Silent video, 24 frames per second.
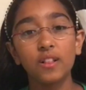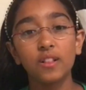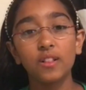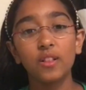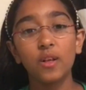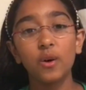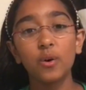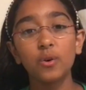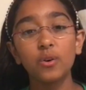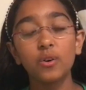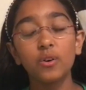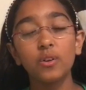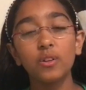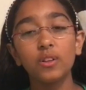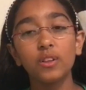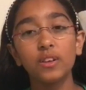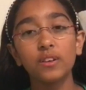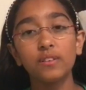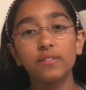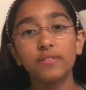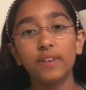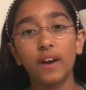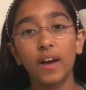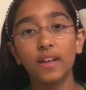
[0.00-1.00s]
local
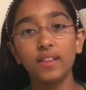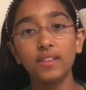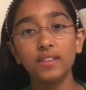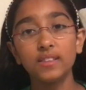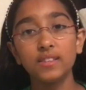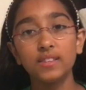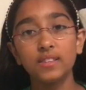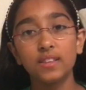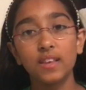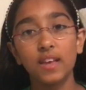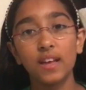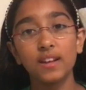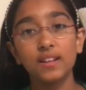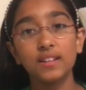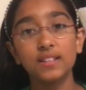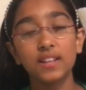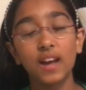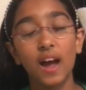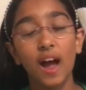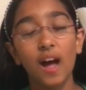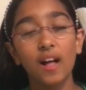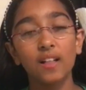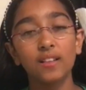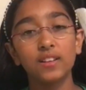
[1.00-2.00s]
events and
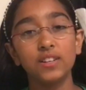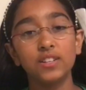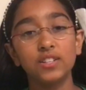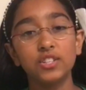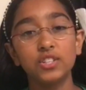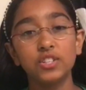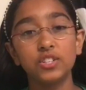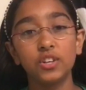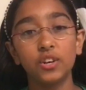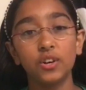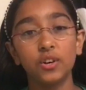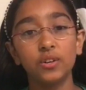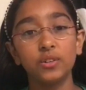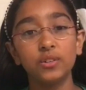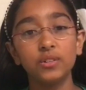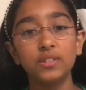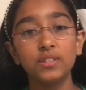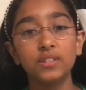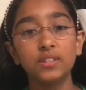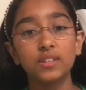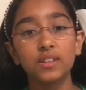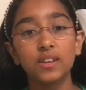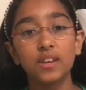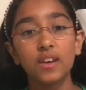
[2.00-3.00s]
talent
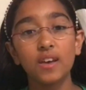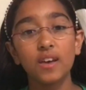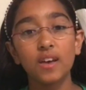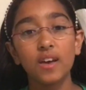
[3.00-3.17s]
shows.